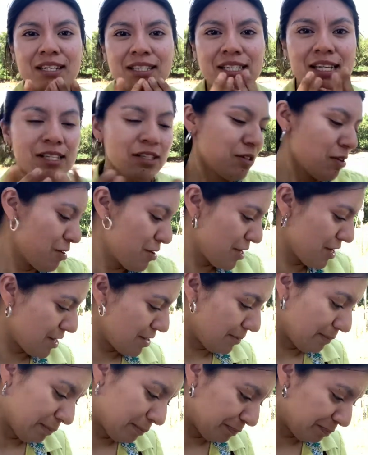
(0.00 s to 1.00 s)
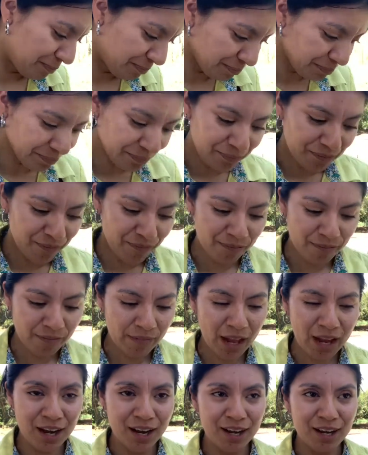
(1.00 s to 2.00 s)
tastes so good.
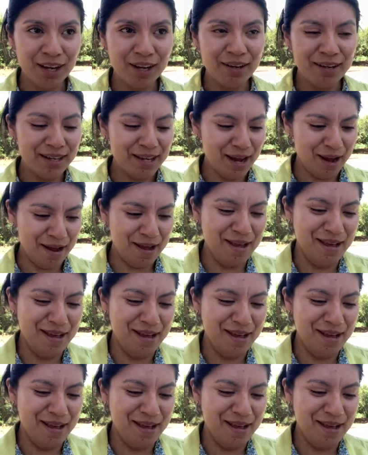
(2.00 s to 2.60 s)
Yeah.